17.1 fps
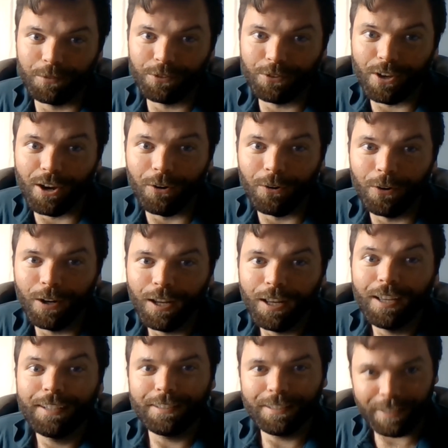So
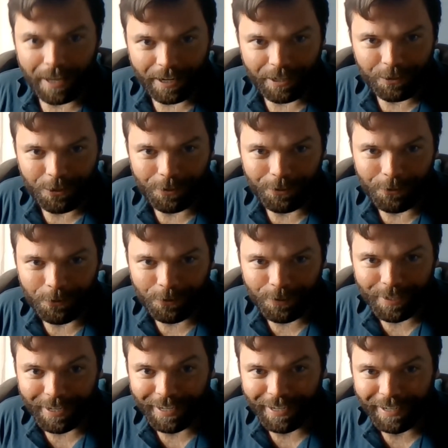stay
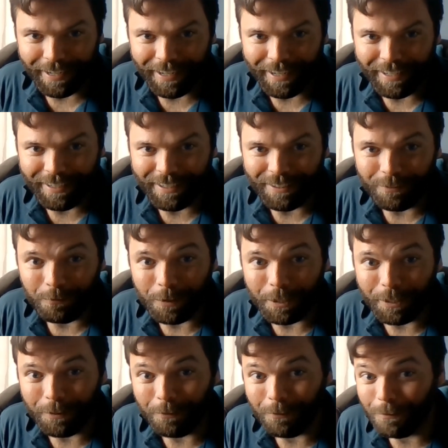tuned and
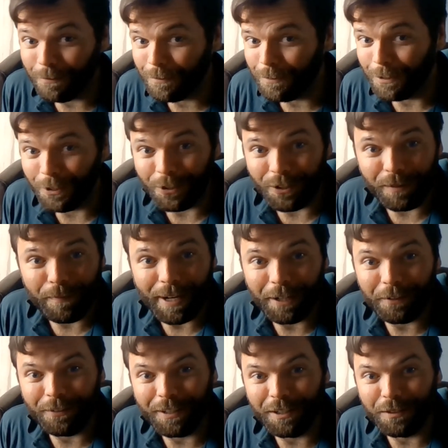we'll learn
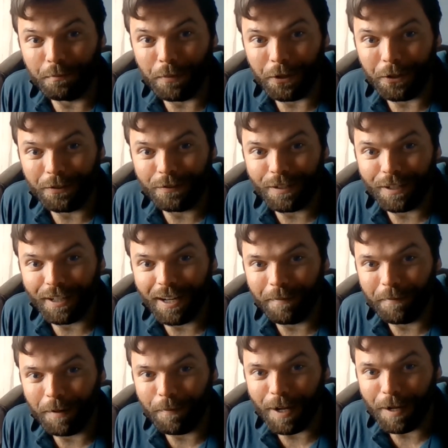about these birds that
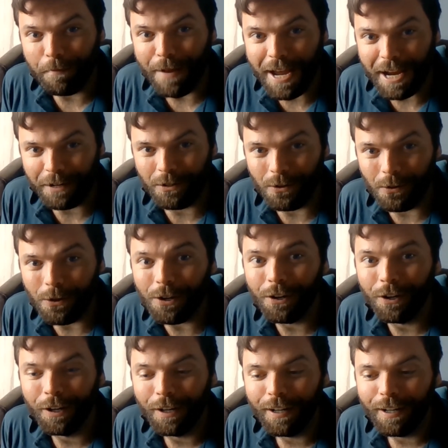come to my back
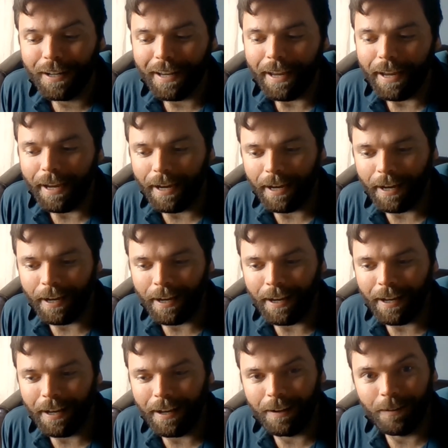door,
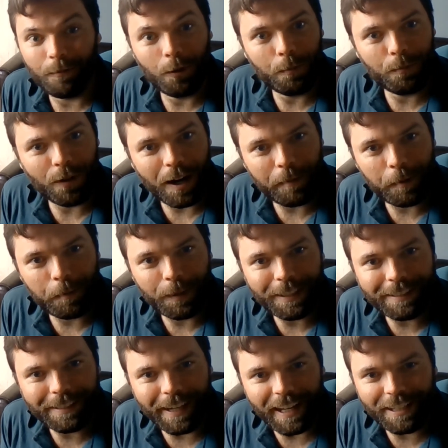and we'll
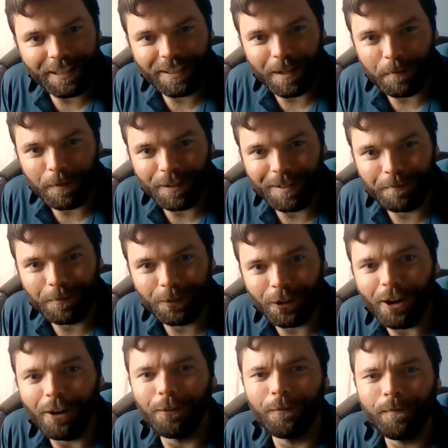probably sketch some of them.
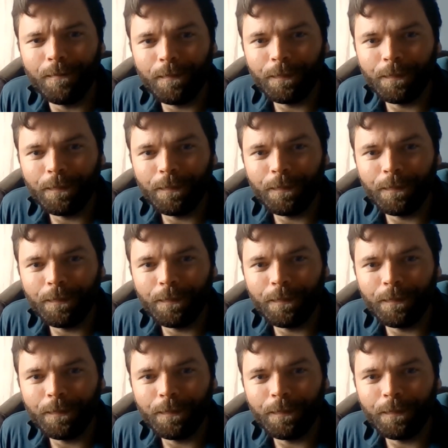So